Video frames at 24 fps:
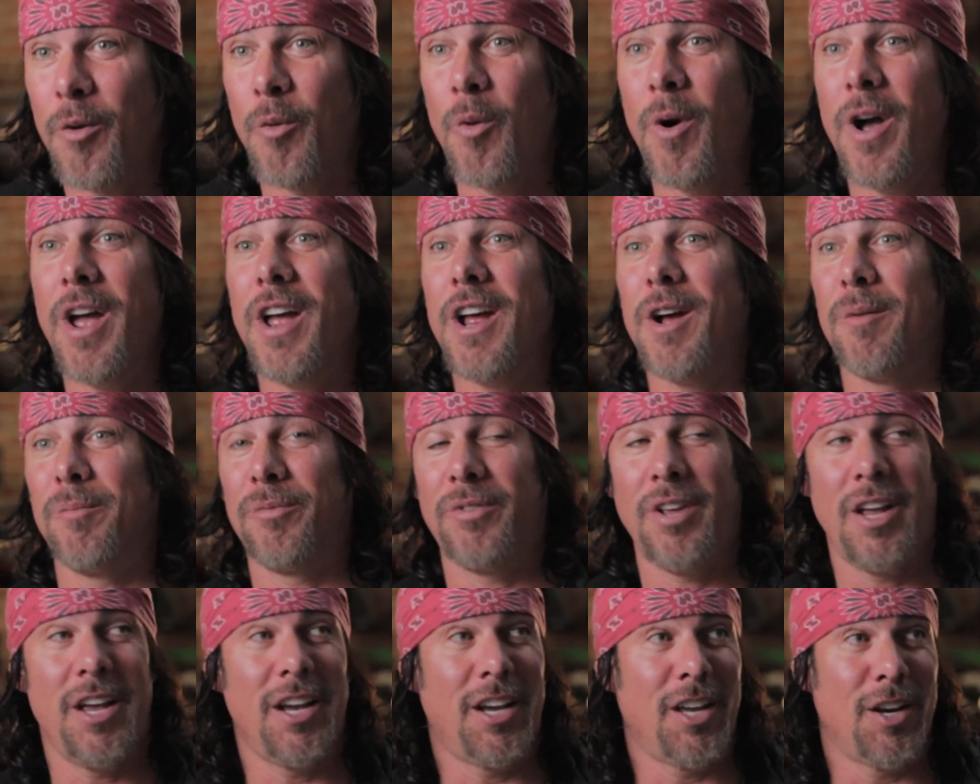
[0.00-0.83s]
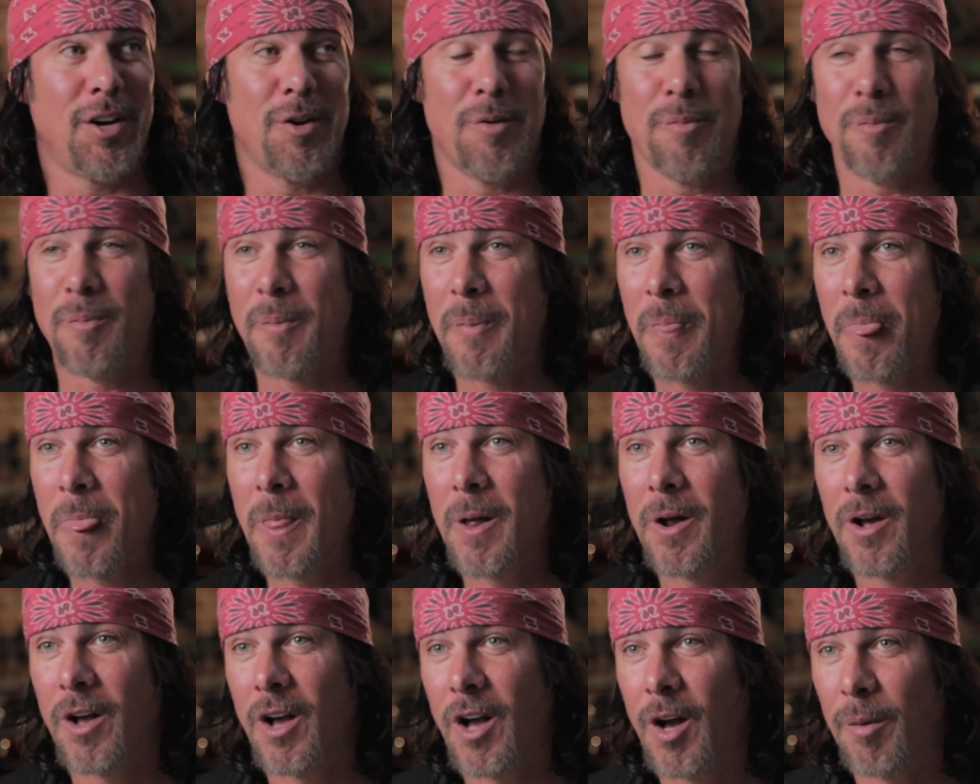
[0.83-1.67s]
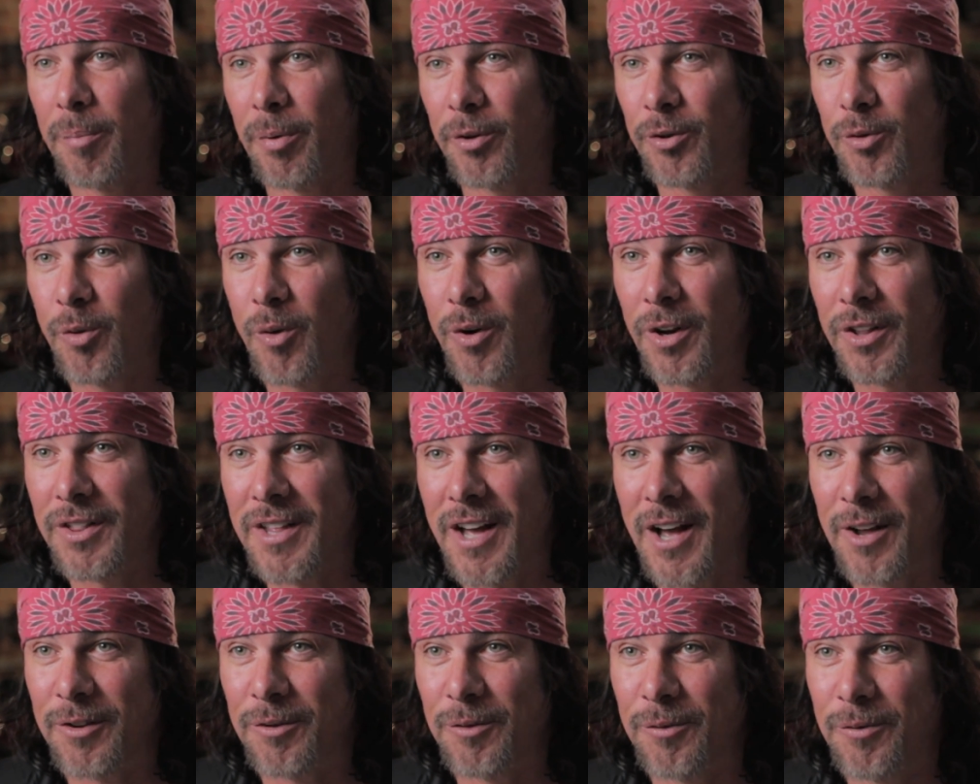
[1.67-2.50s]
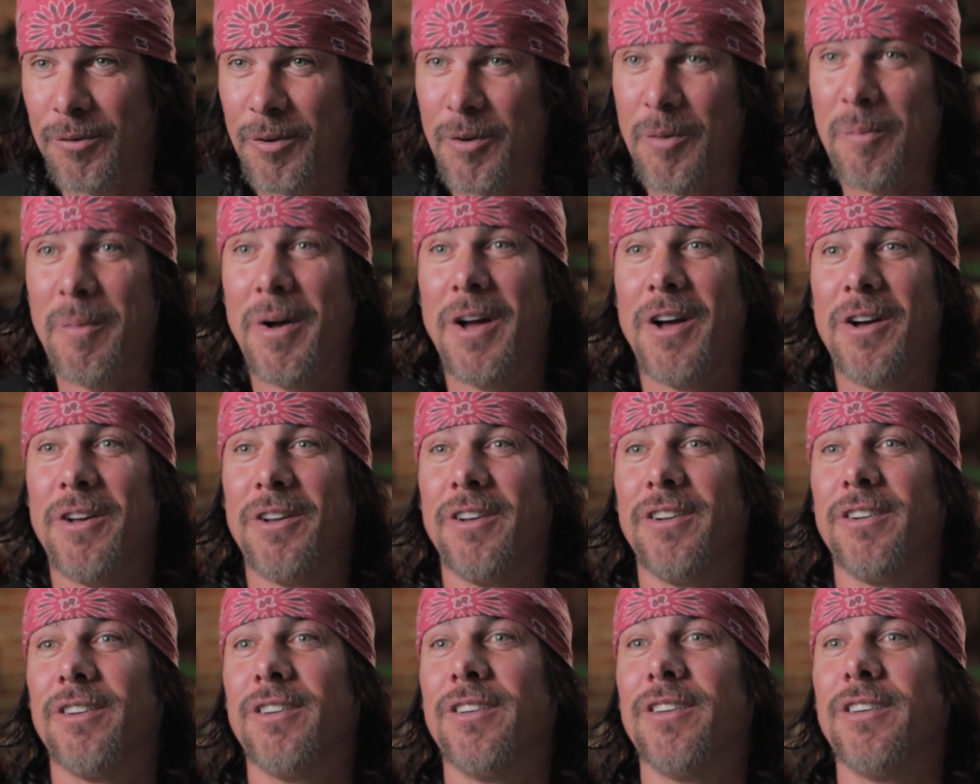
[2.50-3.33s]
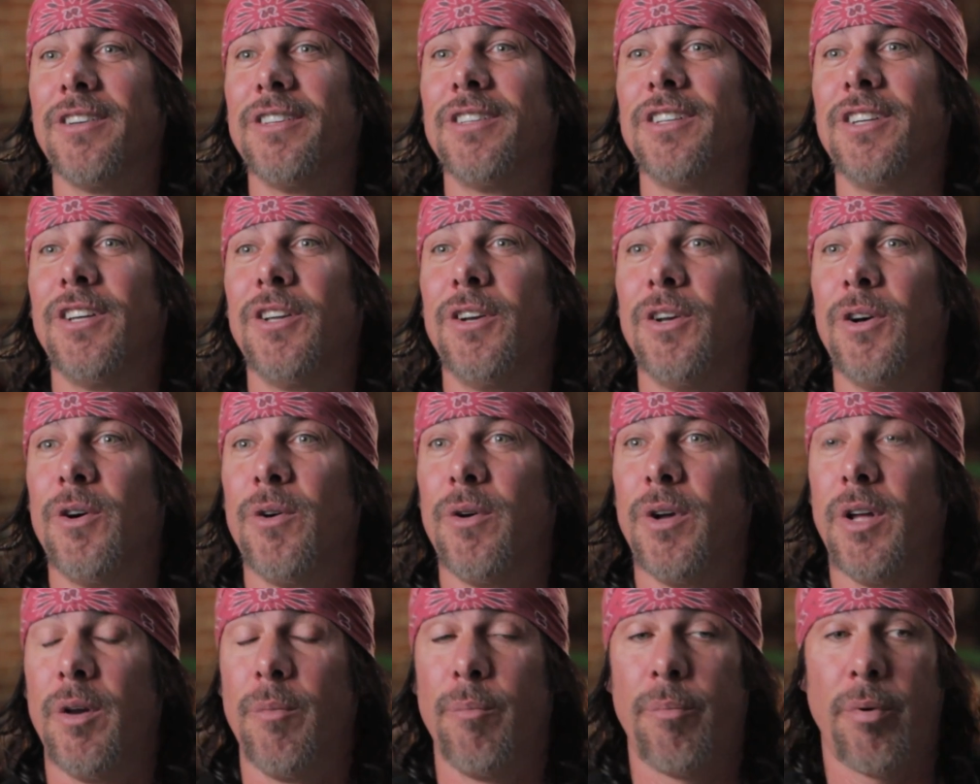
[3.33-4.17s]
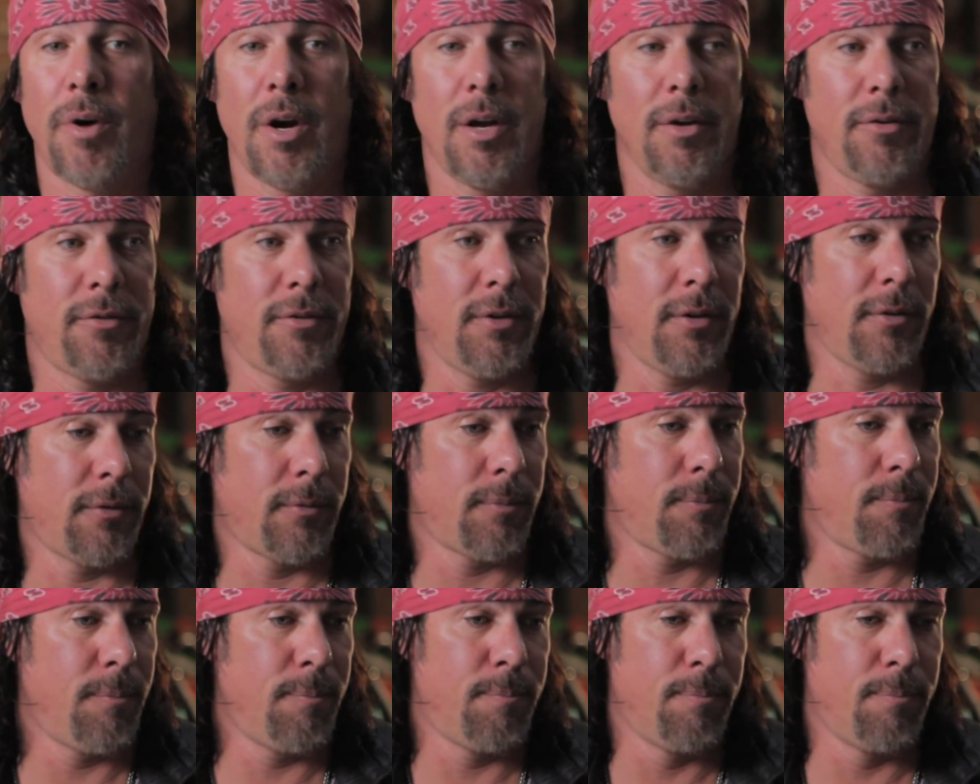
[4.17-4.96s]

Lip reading: the way, I'm taking him up a 20,000-foot mountain, you know, and Bryce just,